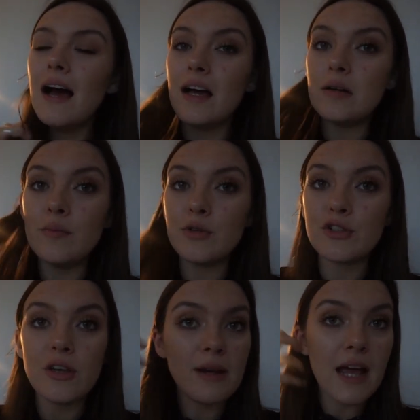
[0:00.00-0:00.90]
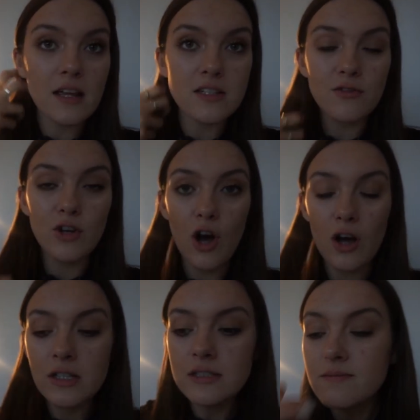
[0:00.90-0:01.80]
Just so me and Alice have
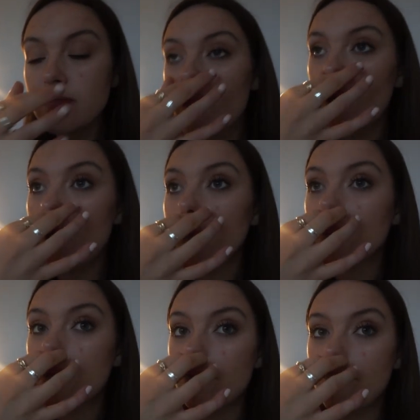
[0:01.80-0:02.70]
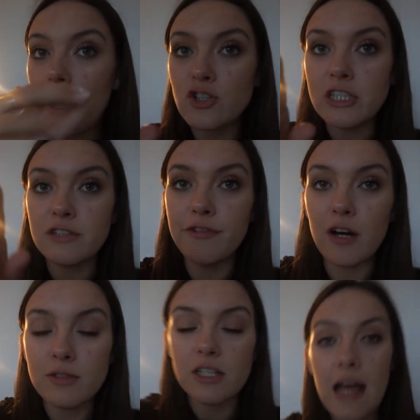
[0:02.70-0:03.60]
got enough battery to
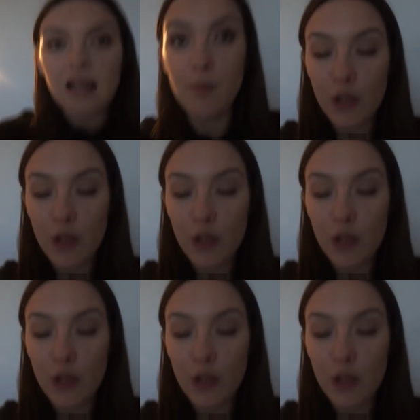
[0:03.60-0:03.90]
film tonight.